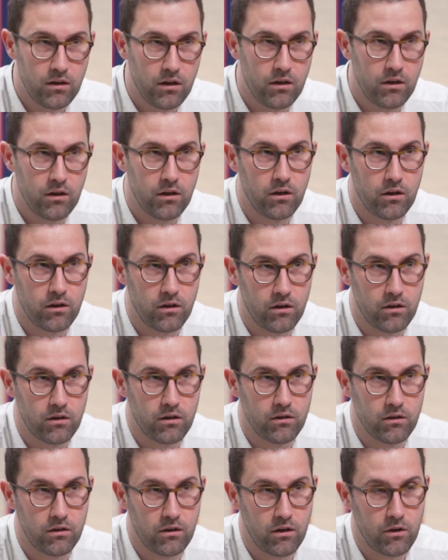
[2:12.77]

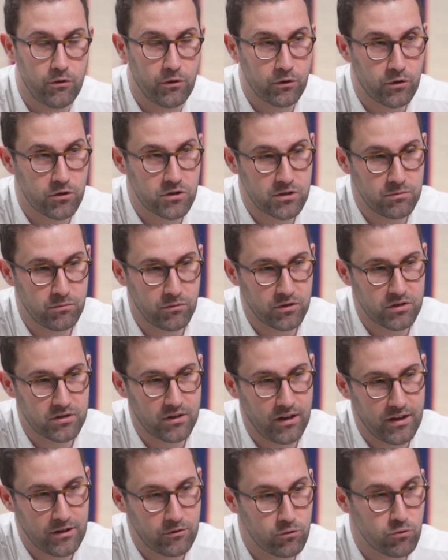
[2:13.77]
Our
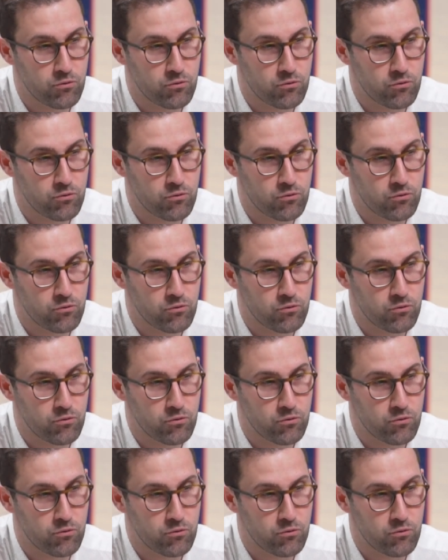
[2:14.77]
customers like